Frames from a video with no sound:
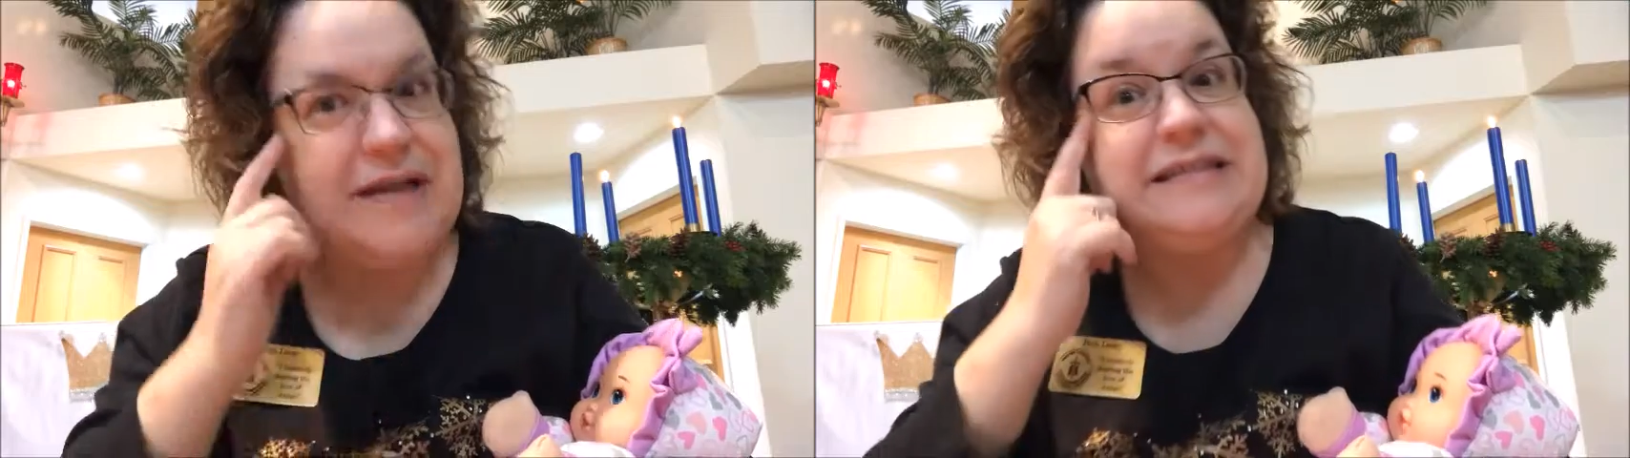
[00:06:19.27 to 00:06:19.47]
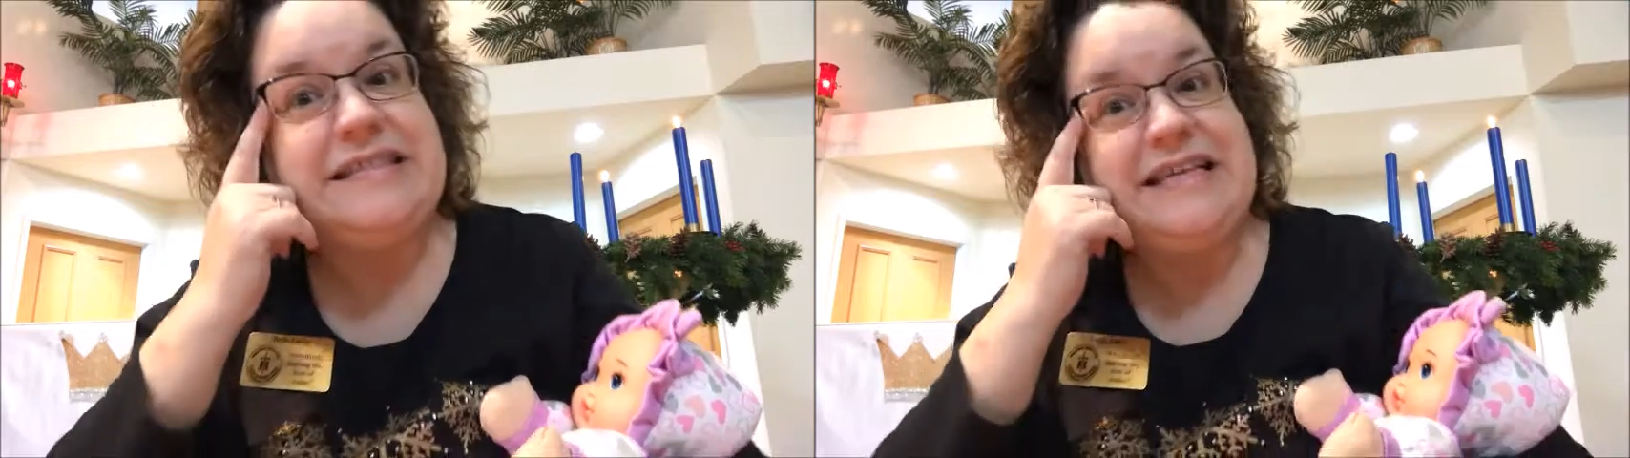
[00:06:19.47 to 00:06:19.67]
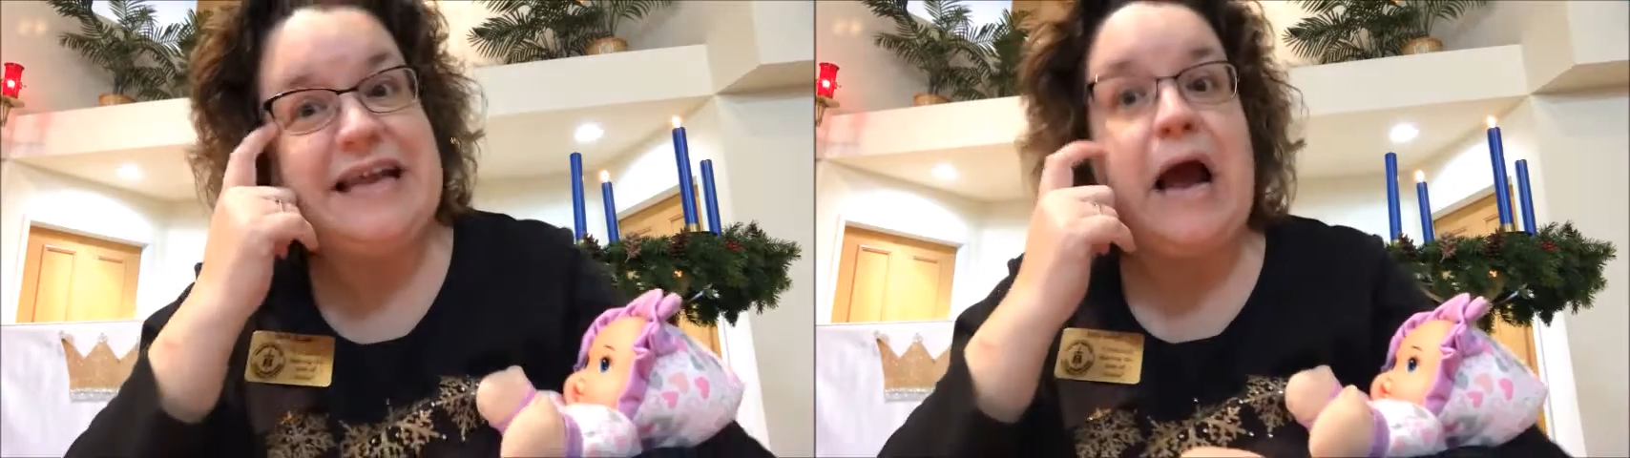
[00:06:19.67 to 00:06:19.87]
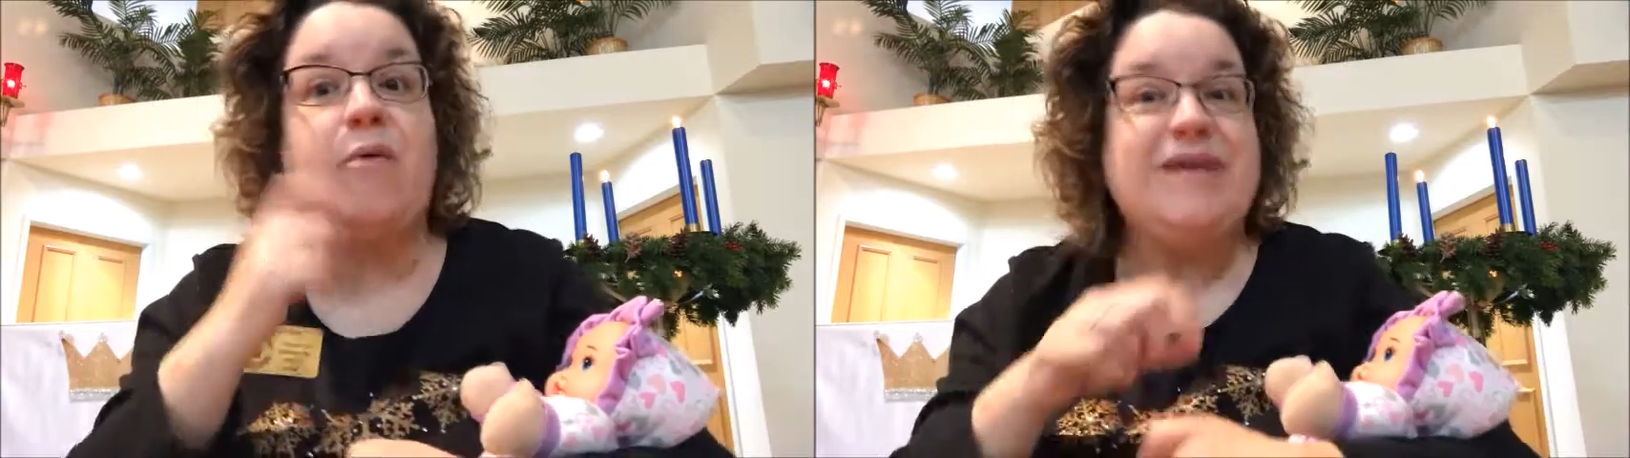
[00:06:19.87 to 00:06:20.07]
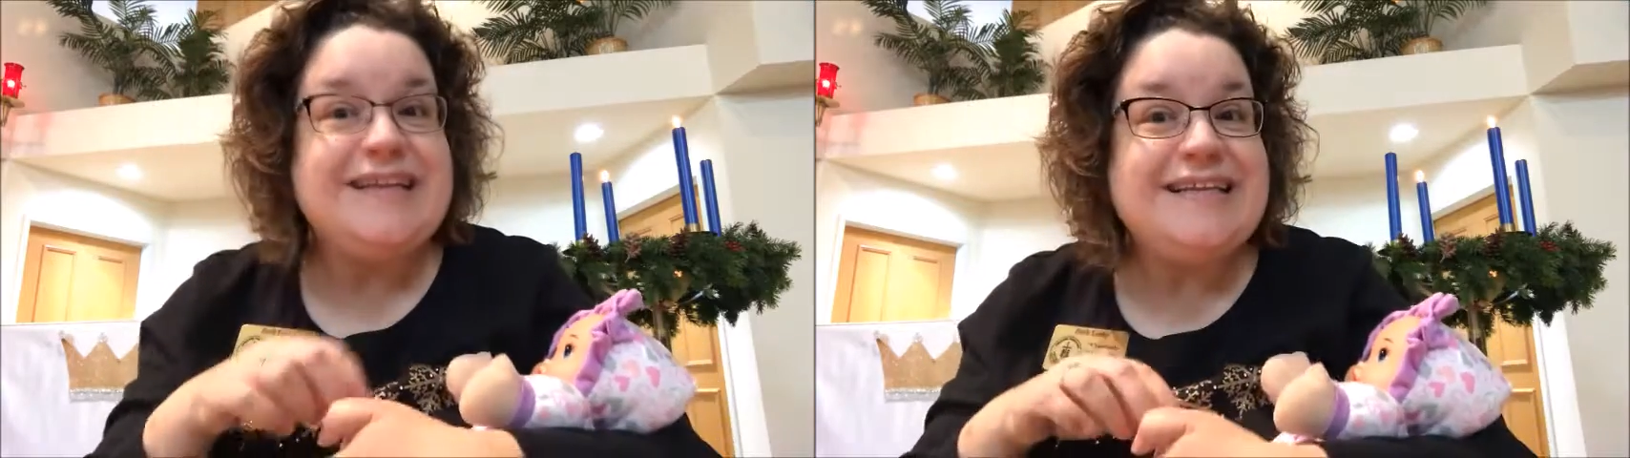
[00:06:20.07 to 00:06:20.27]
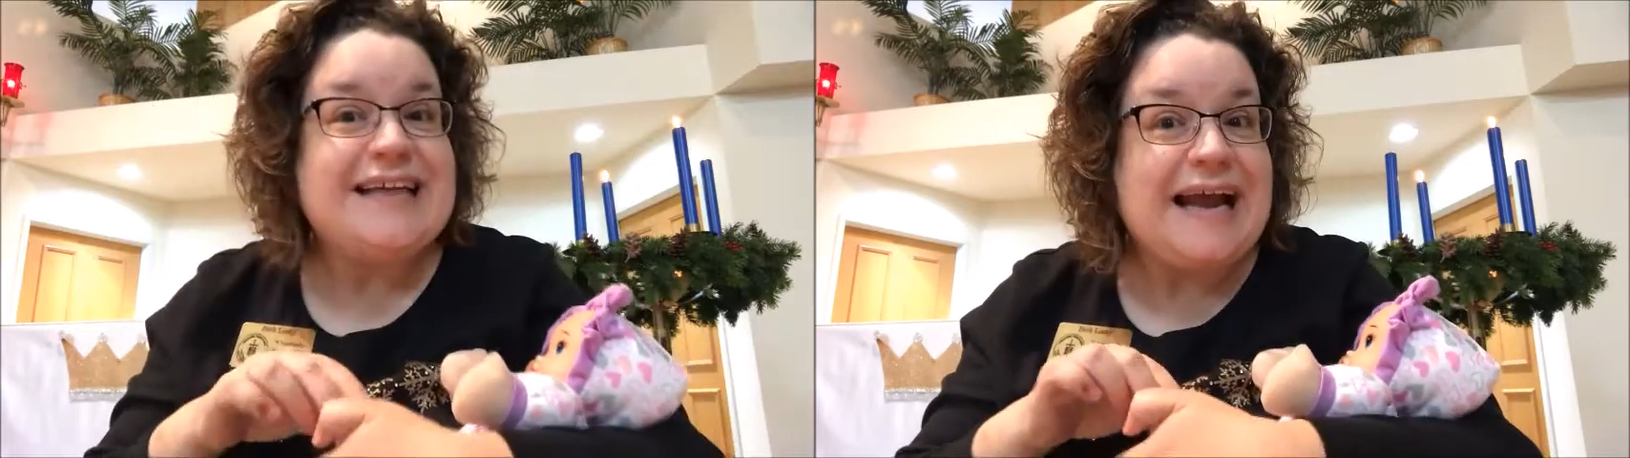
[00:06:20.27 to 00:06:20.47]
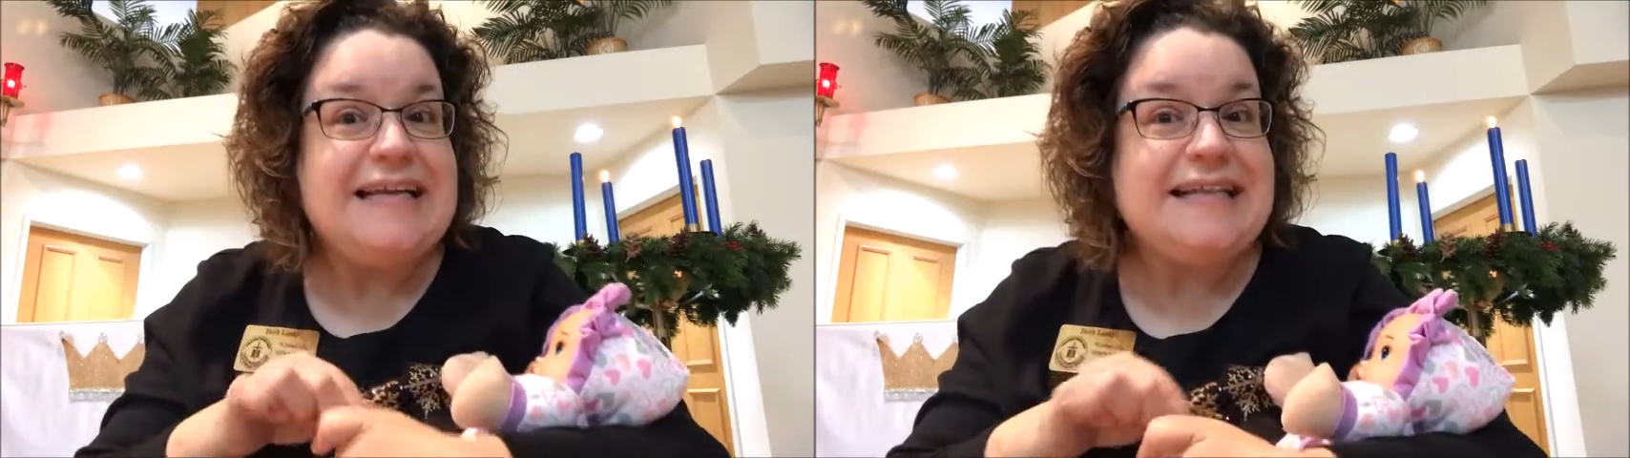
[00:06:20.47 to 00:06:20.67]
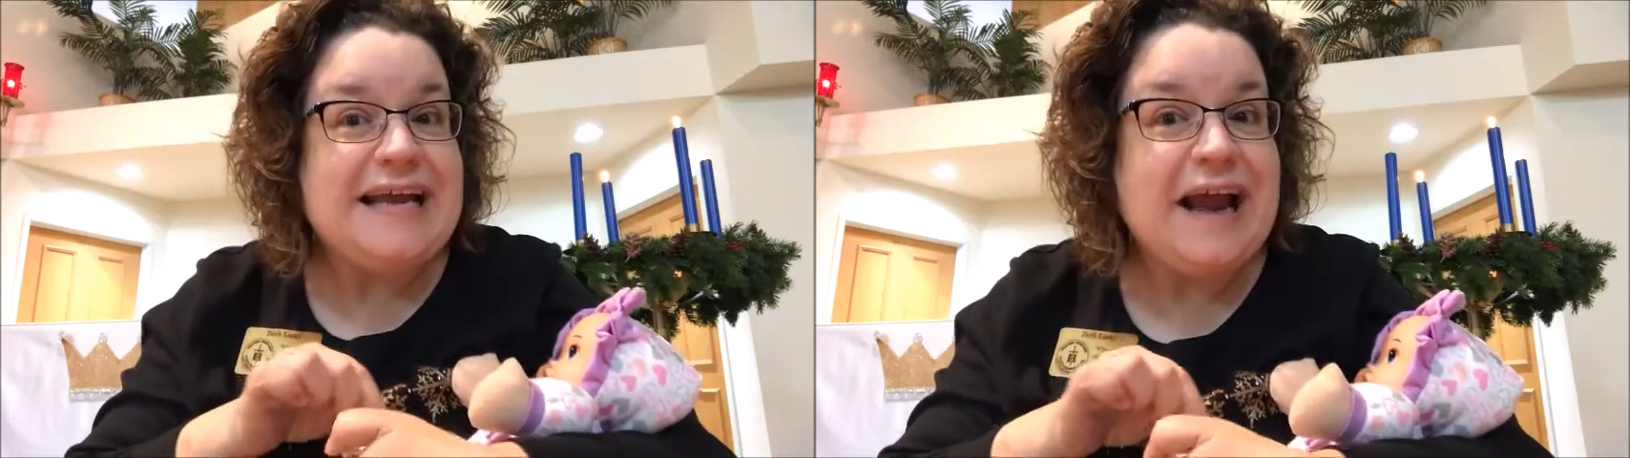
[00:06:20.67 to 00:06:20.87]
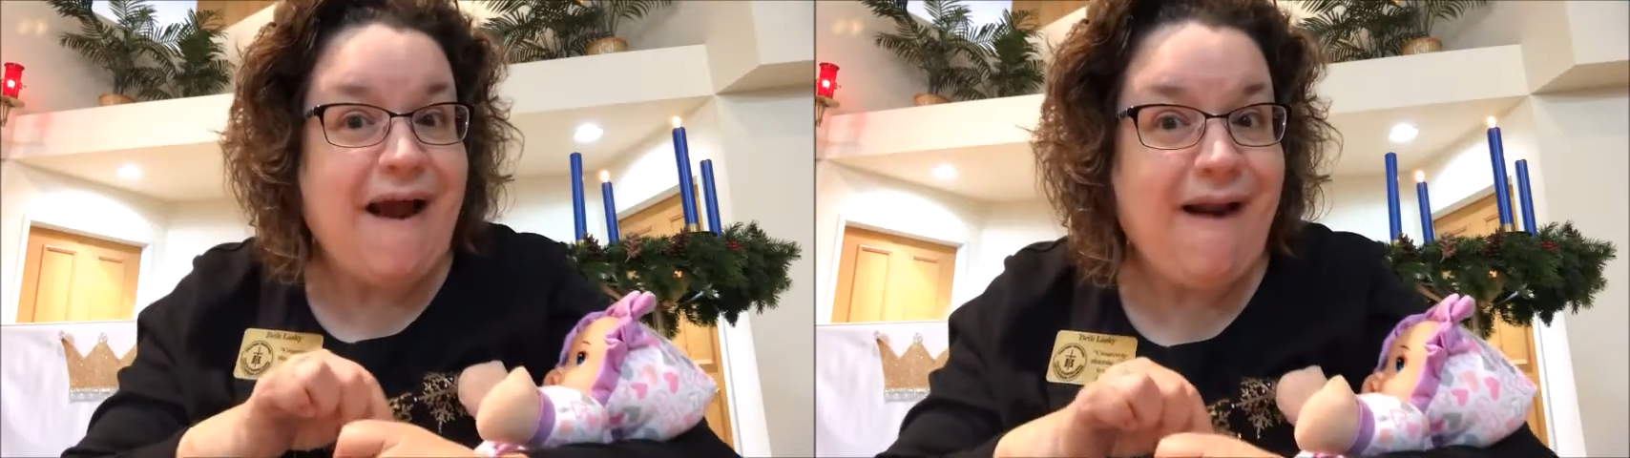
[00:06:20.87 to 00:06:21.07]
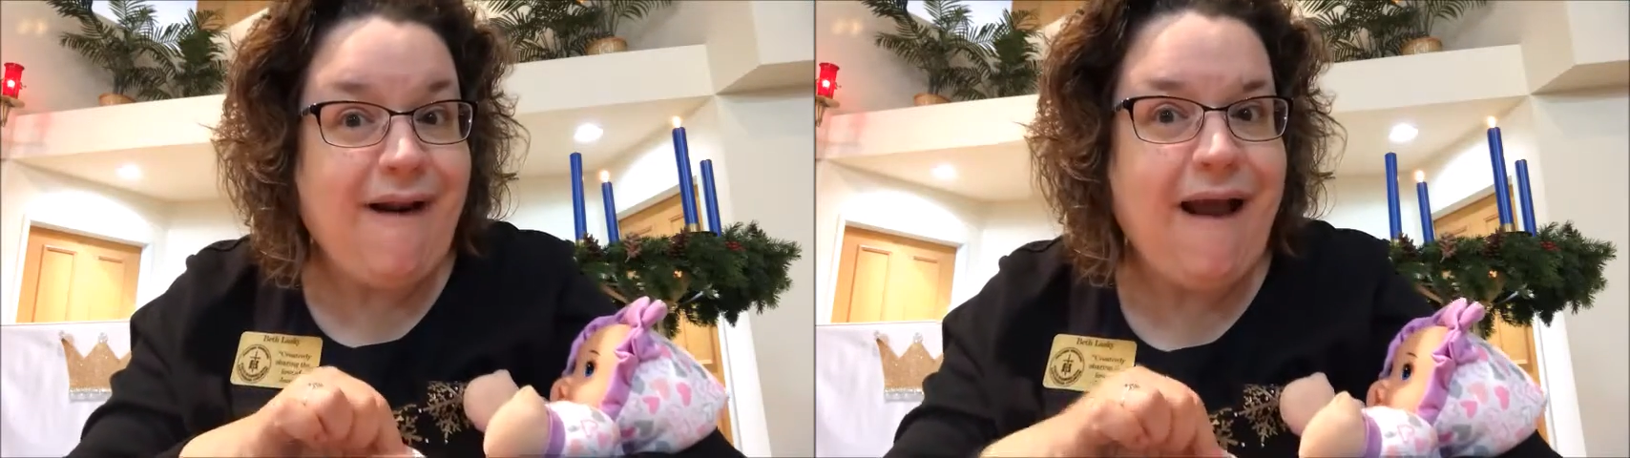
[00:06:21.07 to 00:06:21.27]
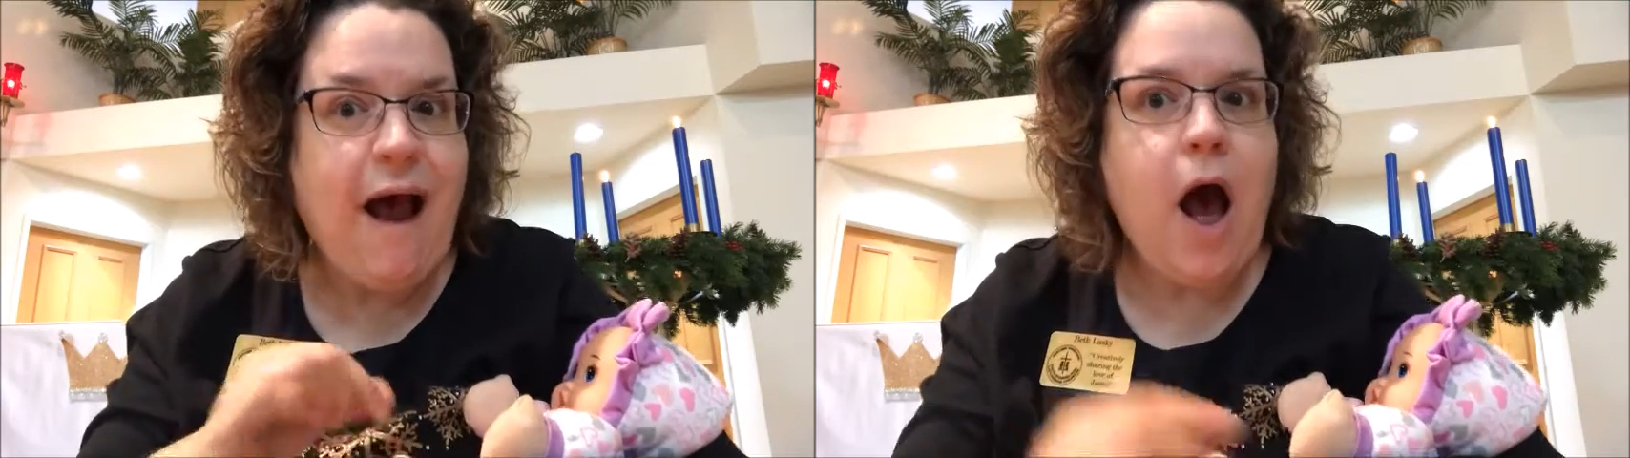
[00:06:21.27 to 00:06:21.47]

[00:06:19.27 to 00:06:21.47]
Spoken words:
and seen how really tiny they are,